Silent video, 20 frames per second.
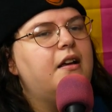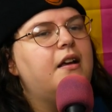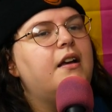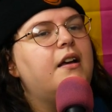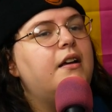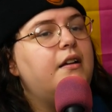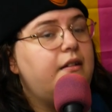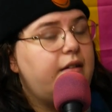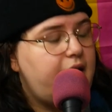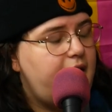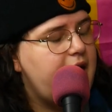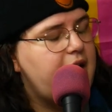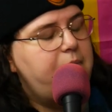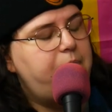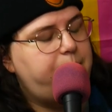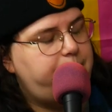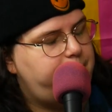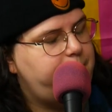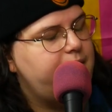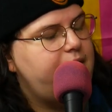Yes. I
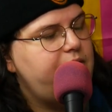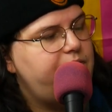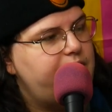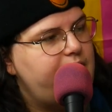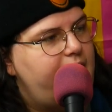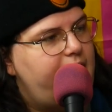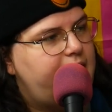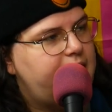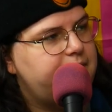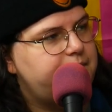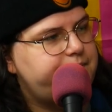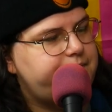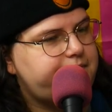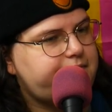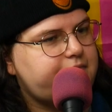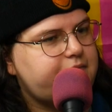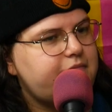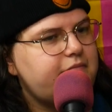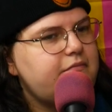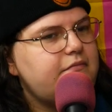believe that.
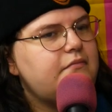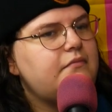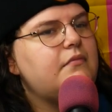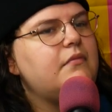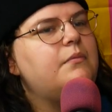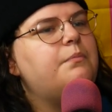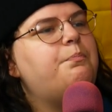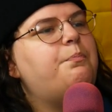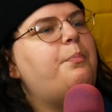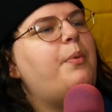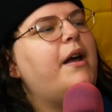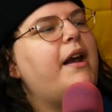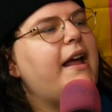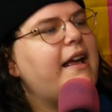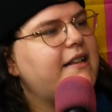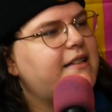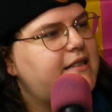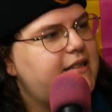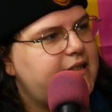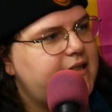But
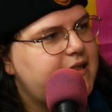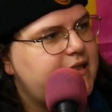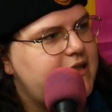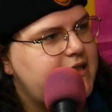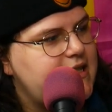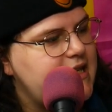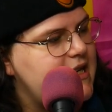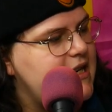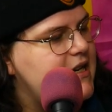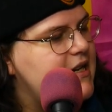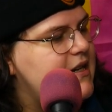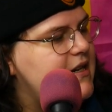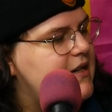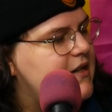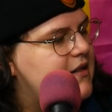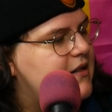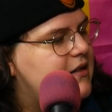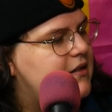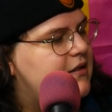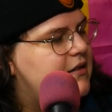I
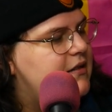see